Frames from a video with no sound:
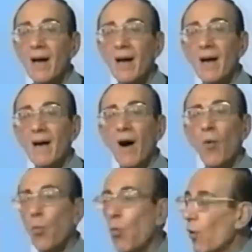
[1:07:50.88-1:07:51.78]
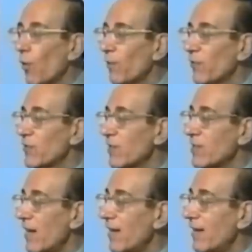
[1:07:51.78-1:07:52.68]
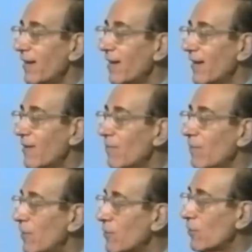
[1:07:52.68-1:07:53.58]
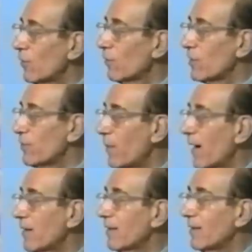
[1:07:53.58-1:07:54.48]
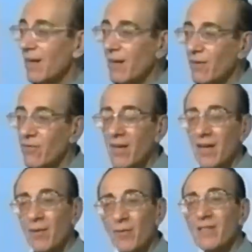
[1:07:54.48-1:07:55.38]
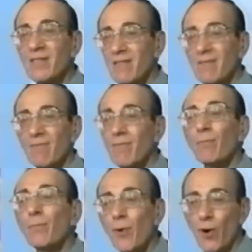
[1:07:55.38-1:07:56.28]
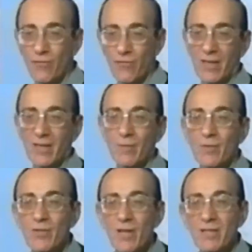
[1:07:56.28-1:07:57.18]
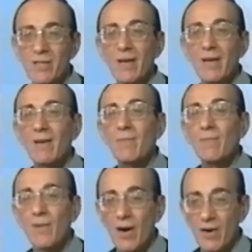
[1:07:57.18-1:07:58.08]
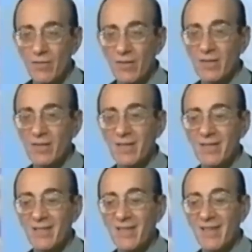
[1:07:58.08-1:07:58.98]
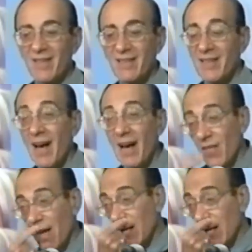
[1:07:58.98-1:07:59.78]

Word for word: uh, a warmth, such a uh, mutual respect and love. It was perfect. It was just marvelous that uh, to have that